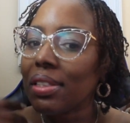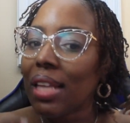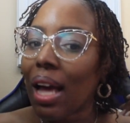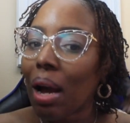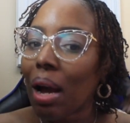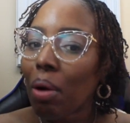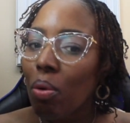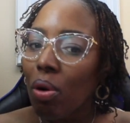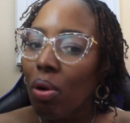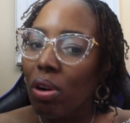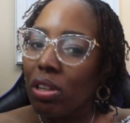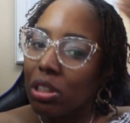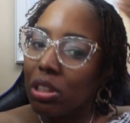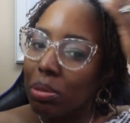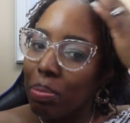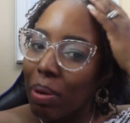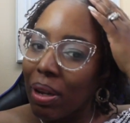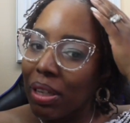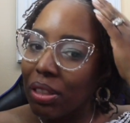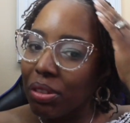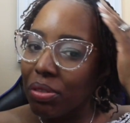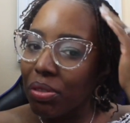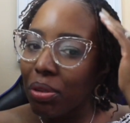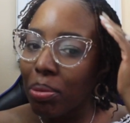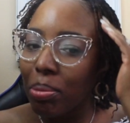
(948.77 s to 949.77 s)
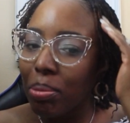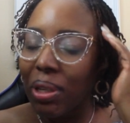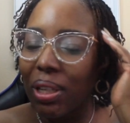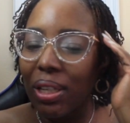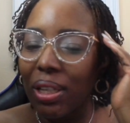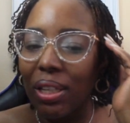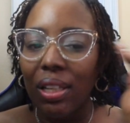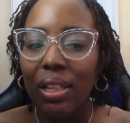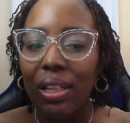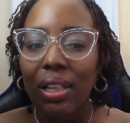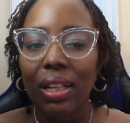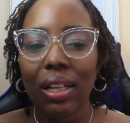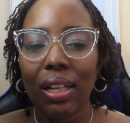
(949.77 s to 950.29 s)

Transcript: that works best for me